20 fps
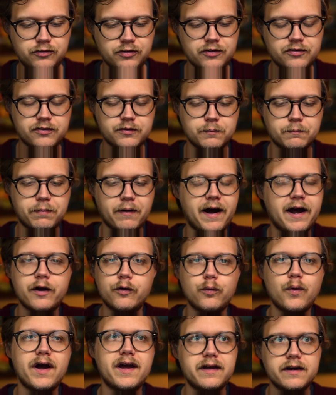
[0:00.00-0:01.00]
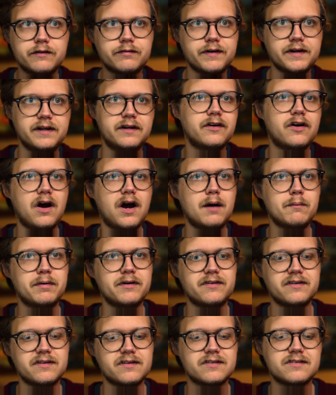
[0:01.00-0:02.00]
just by way of
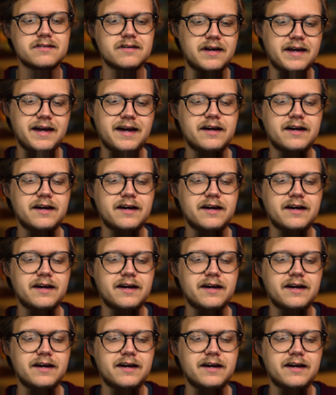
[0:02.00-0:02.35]
incompetence.